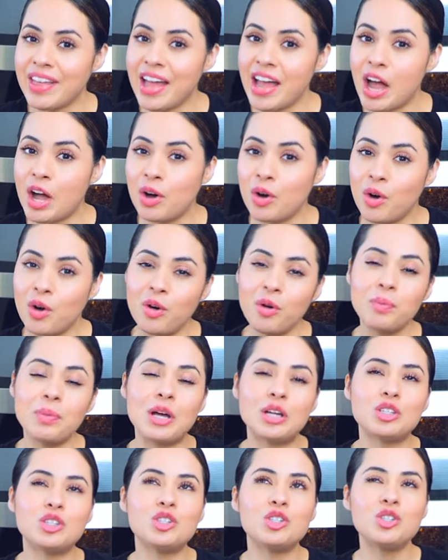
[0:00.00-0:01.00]
at home,
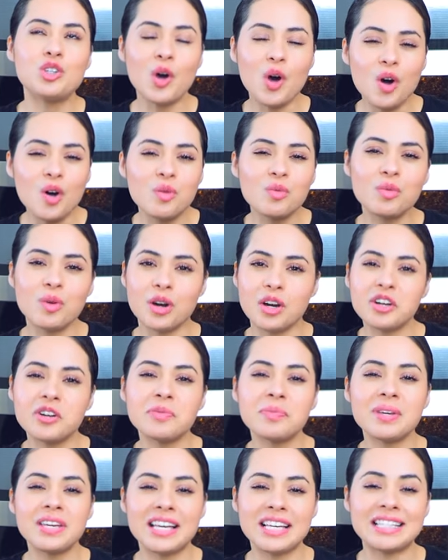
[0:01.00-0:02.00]
don't worry
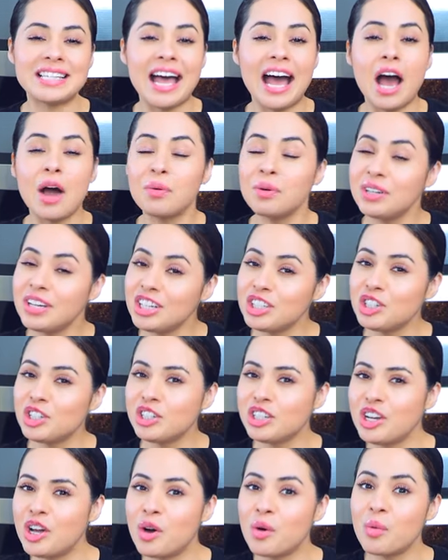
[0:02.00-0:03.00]
because I will let you
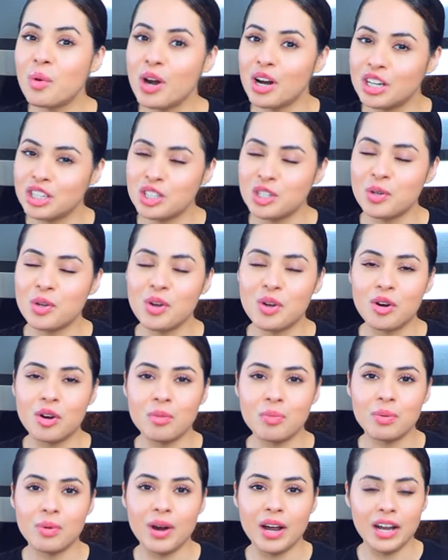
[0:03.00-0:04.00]
know where to
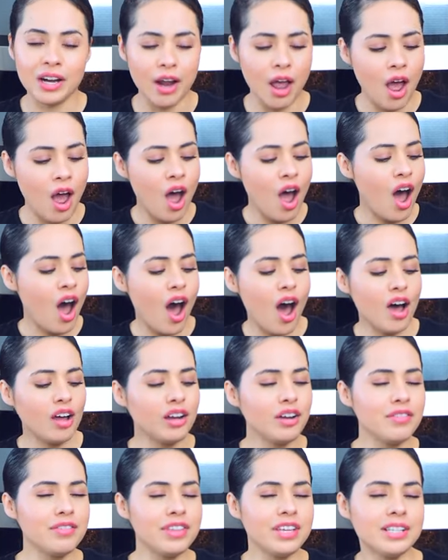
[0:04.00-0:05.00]
incorporate
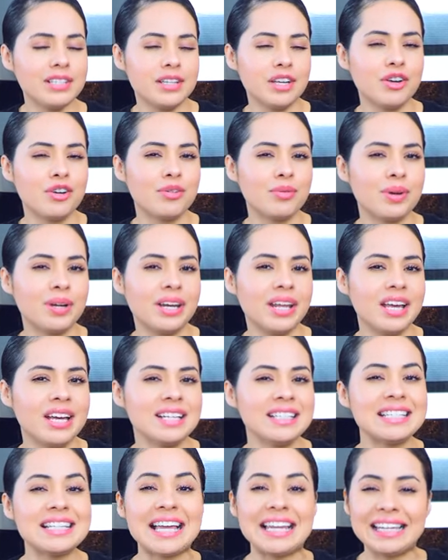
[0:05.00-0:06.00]
all of these
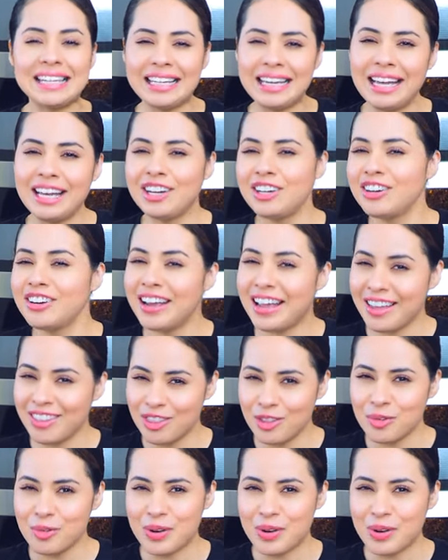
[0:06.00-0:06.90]
ingredients later in the